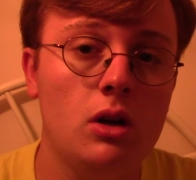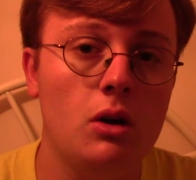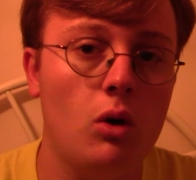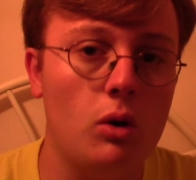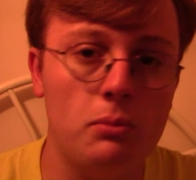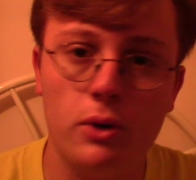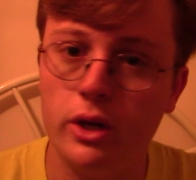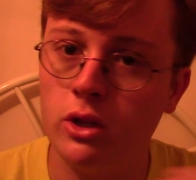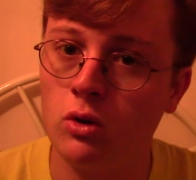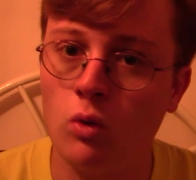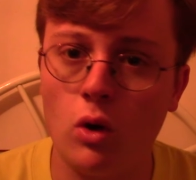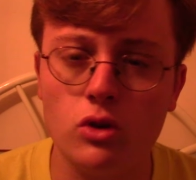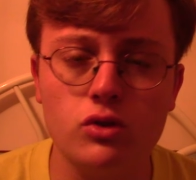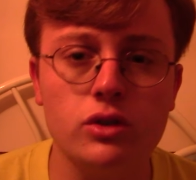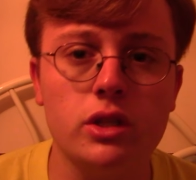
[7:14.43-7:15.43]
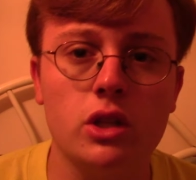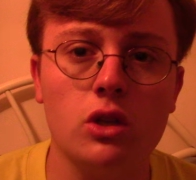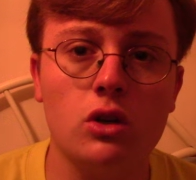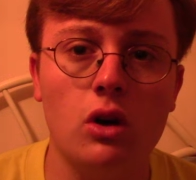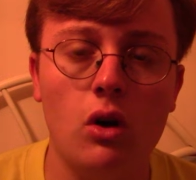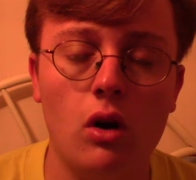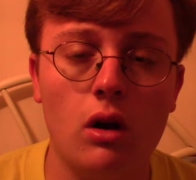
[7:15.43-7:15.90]
or putting the groceries in the
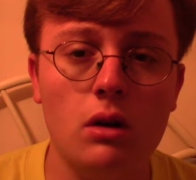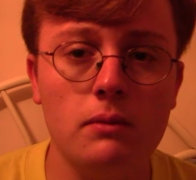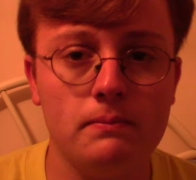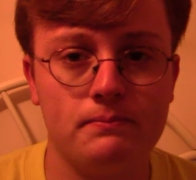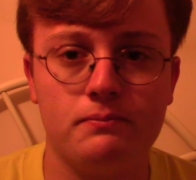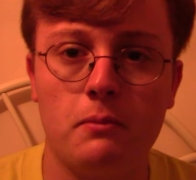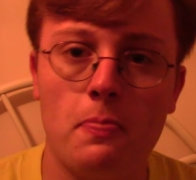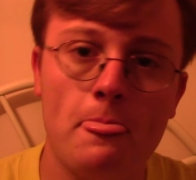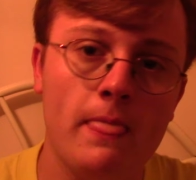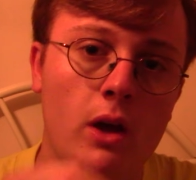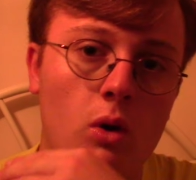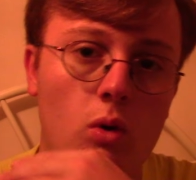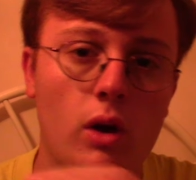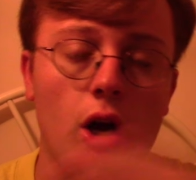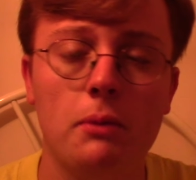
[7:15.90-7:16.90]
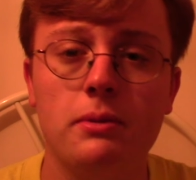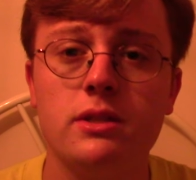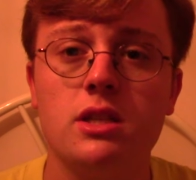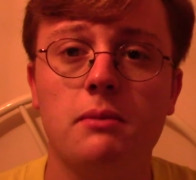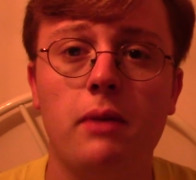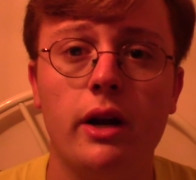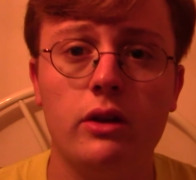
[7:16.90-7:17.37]
car, or helping
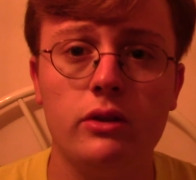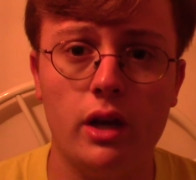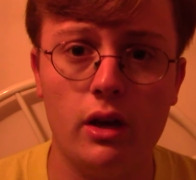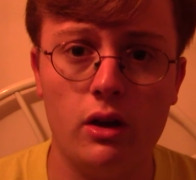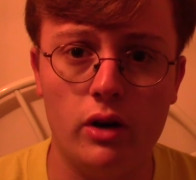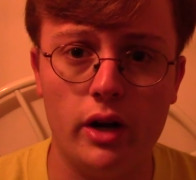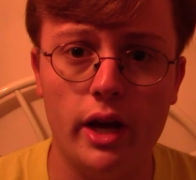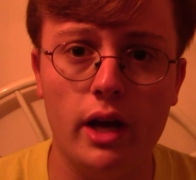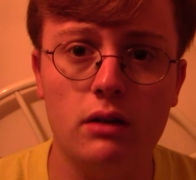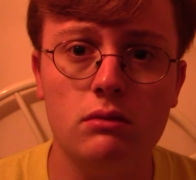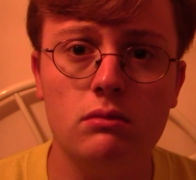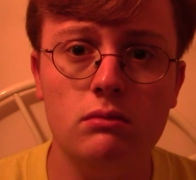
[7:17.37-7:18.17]
somebody on the internet.